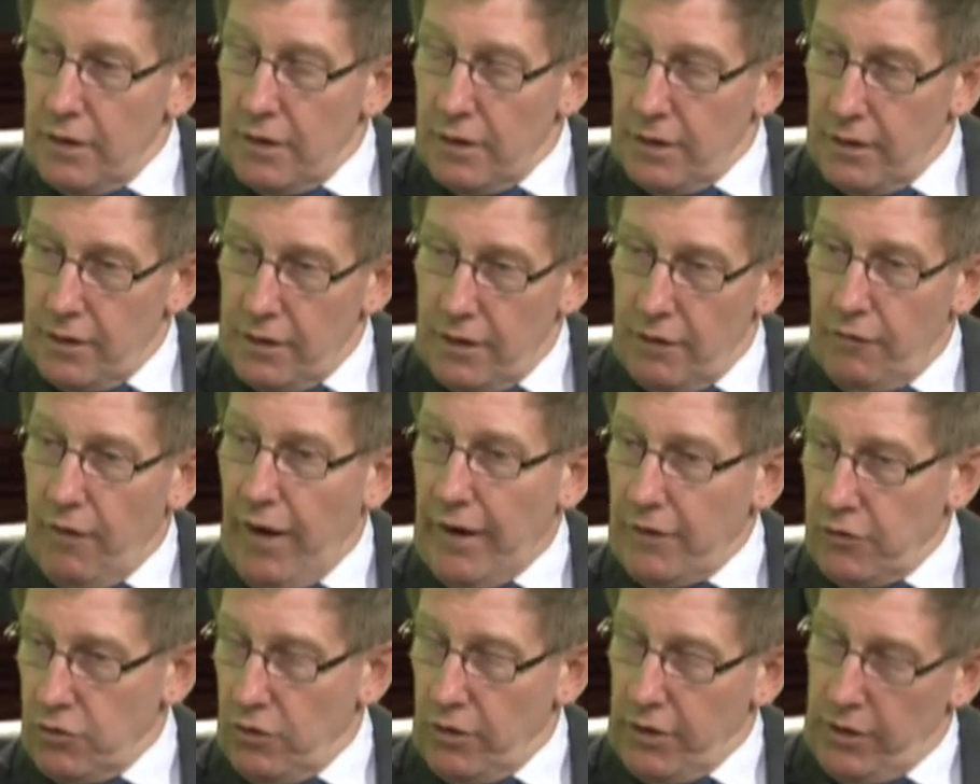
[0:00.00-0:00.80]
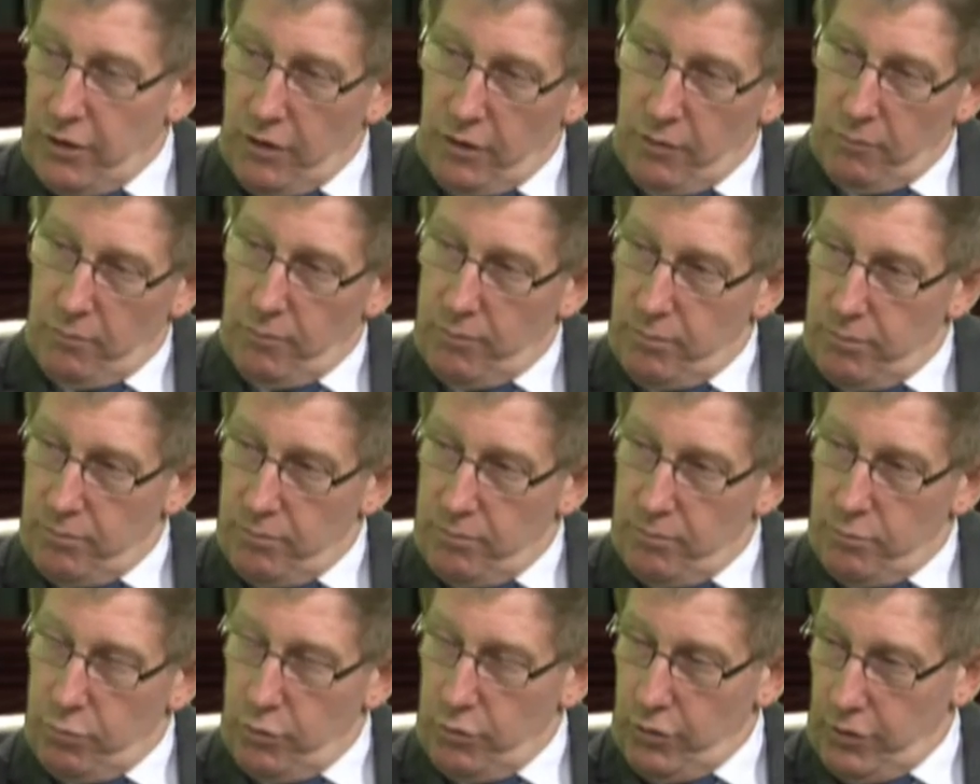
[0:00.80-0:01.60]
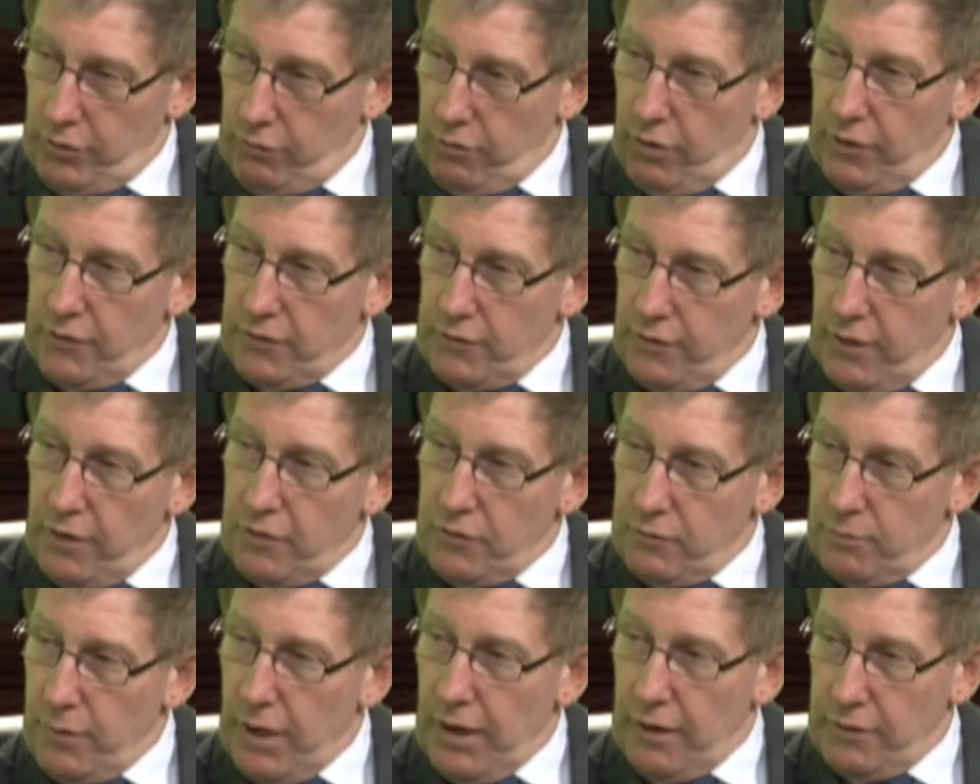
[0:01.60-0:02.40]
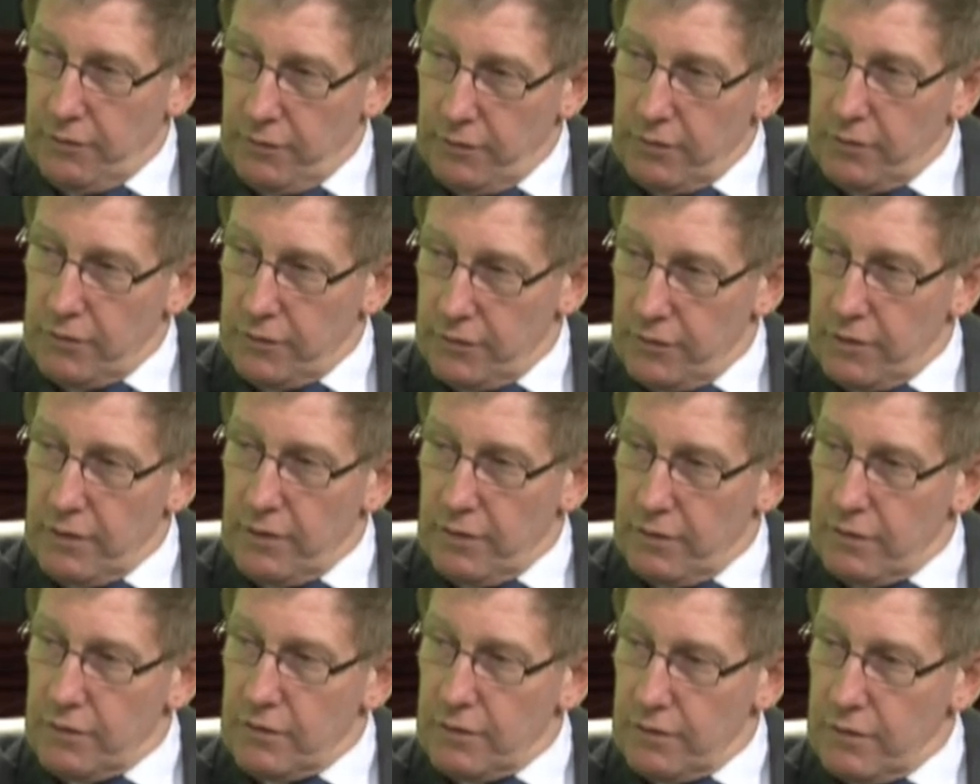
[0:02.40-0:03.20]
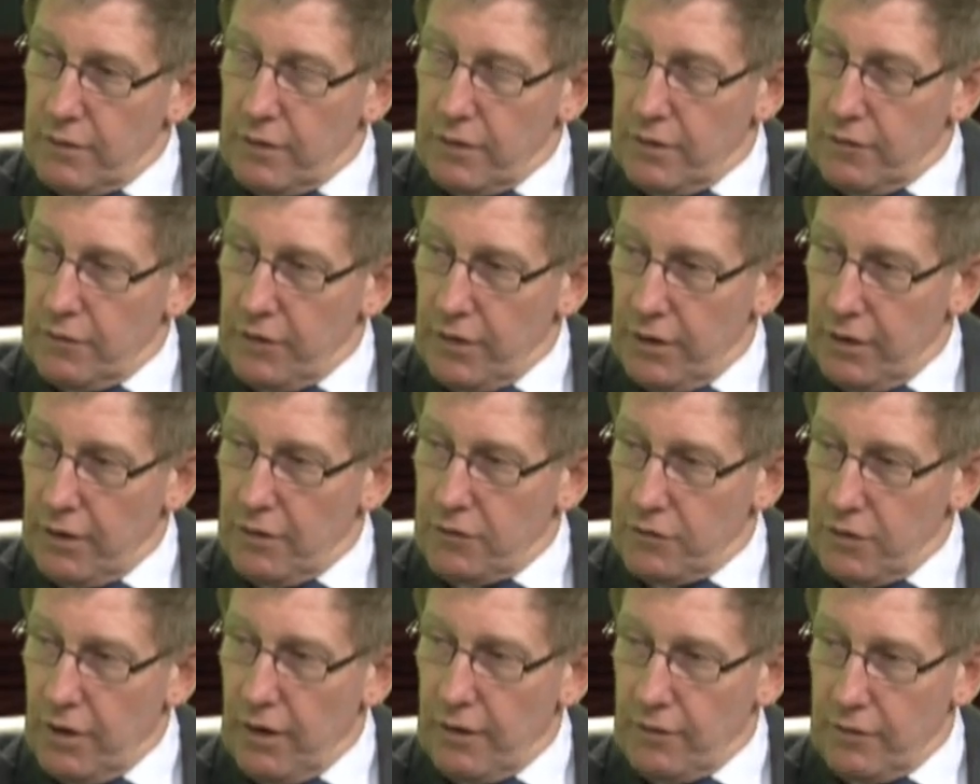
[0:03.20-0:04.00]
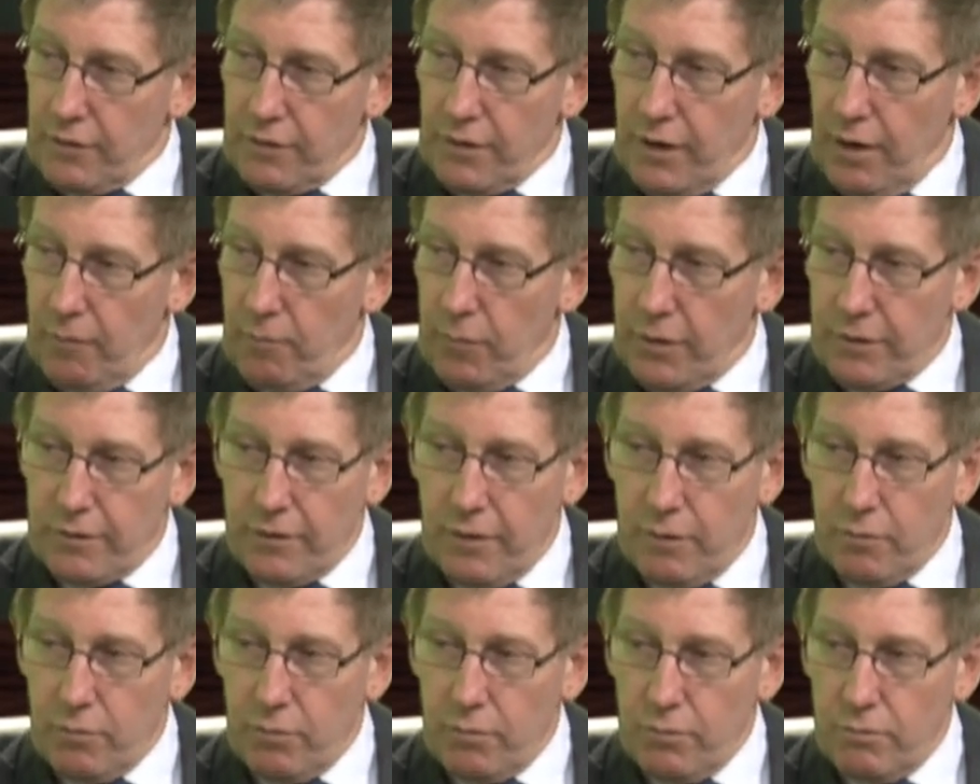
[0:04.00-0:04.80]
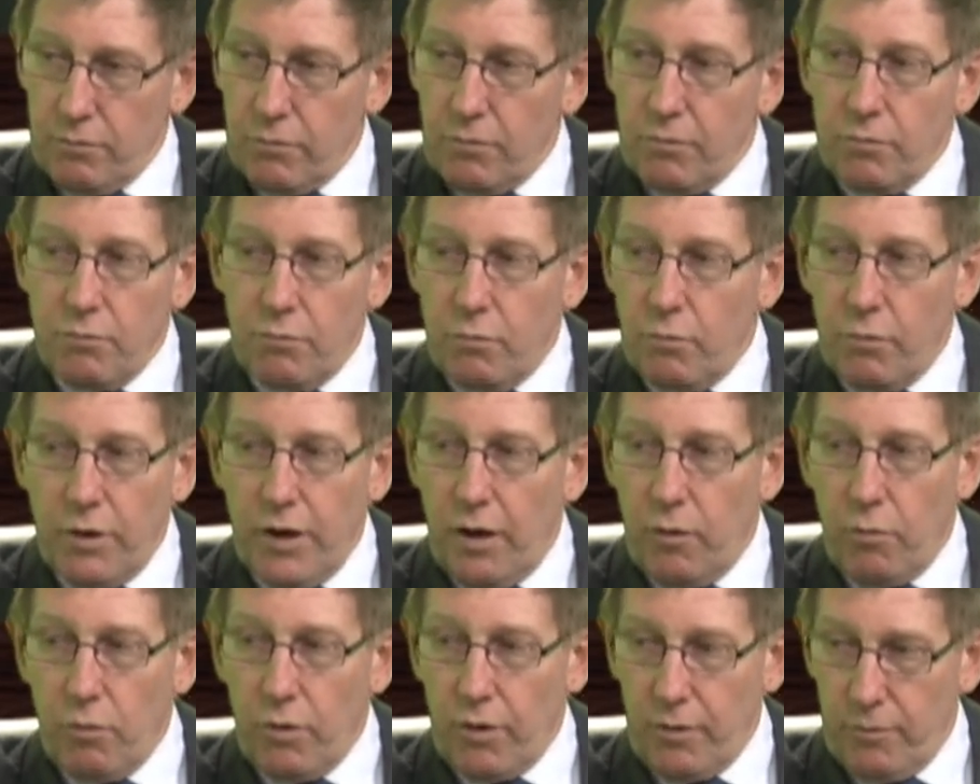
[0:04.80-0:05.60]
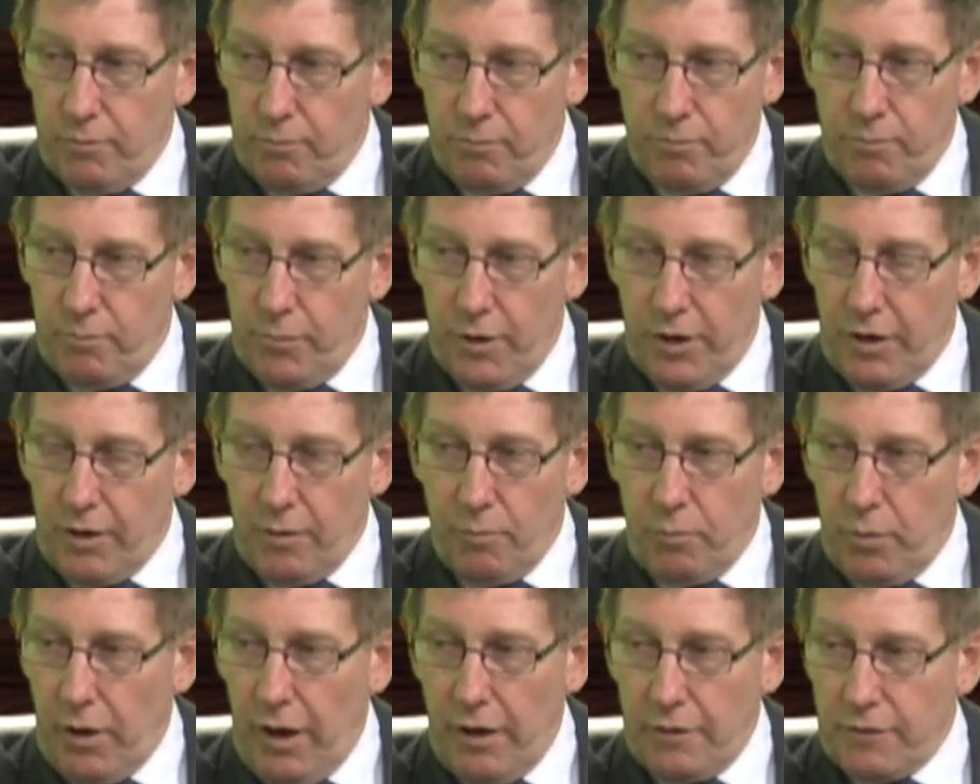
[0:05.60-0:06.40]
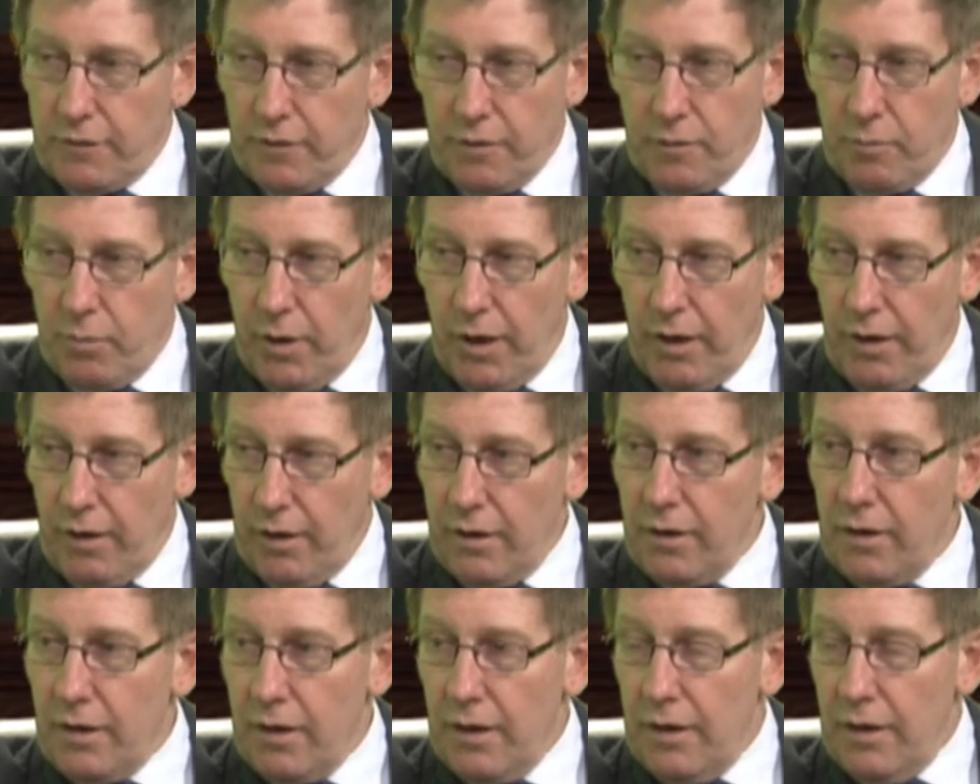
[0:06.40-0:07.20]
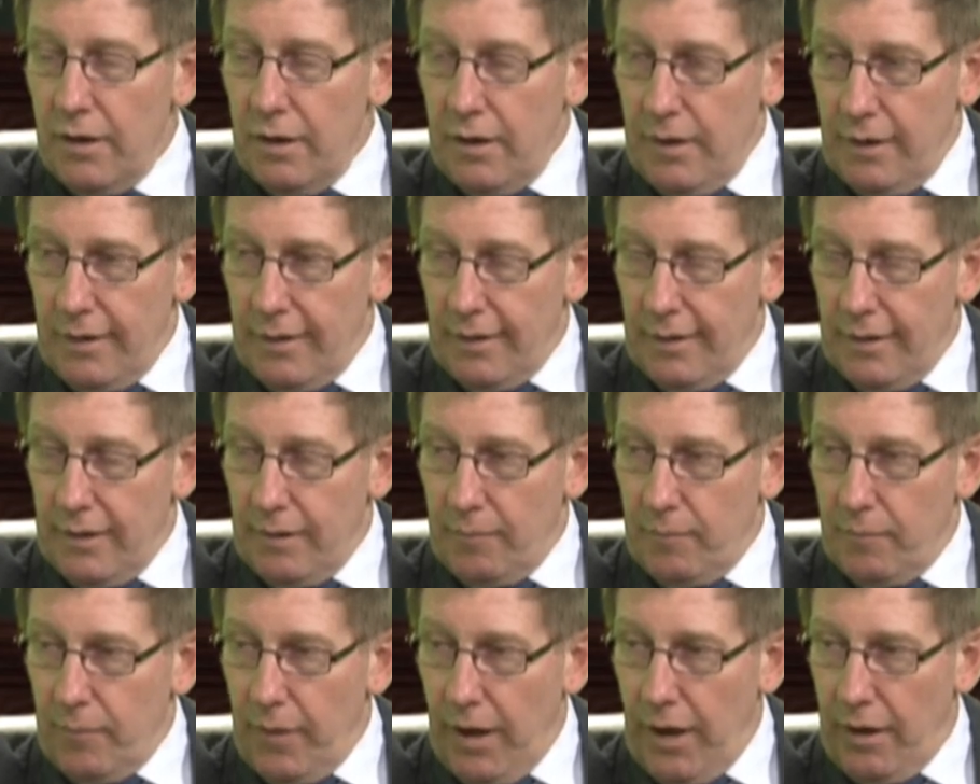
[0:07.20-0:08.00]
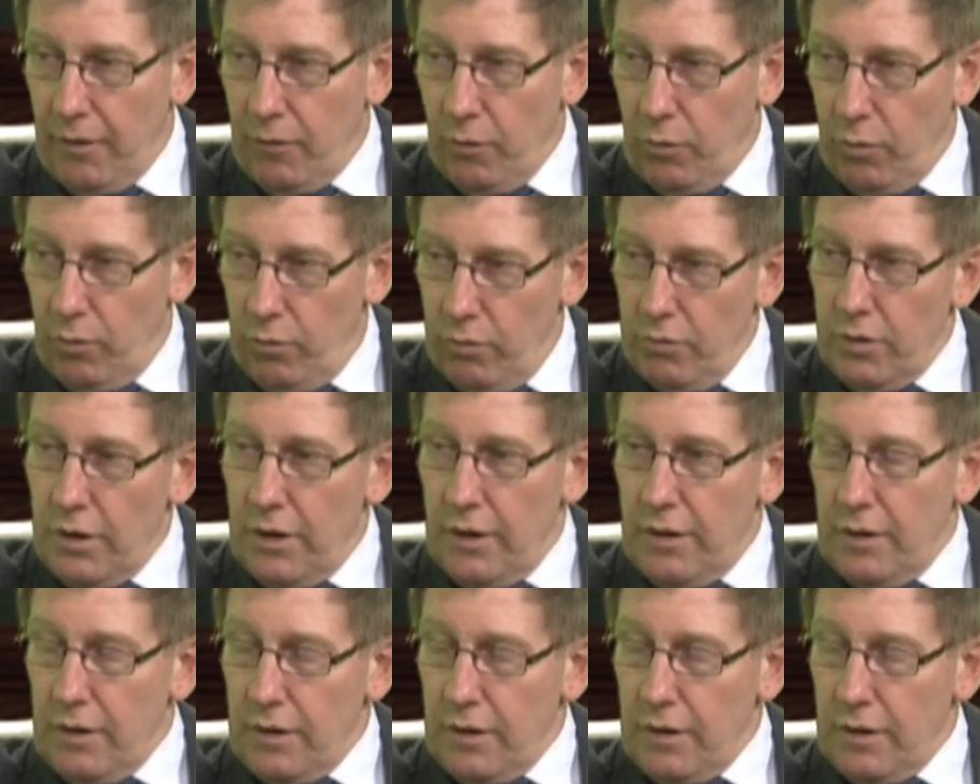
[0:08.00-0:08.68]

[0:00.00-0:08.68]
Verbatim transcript: Uh, you've actually got to pull across those marginal seats uh, if you're going to change the government. So we don't want to be complacent about it um, at all.